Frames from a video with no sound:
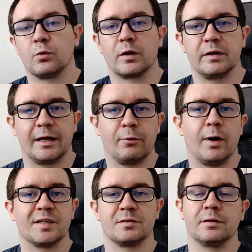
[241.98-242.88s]
torque nano
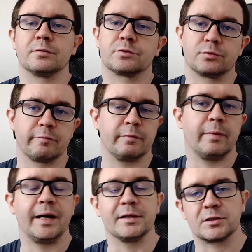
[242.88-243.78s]
oscillators driven
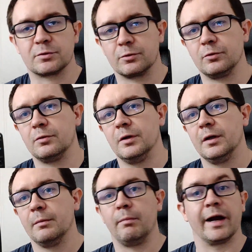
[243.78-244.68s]
by an external
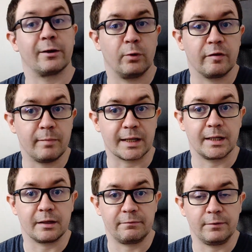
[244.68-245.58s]
microwave
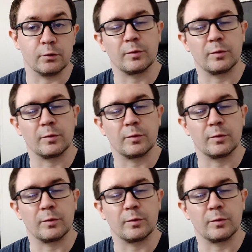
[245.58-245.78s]
magnetic field.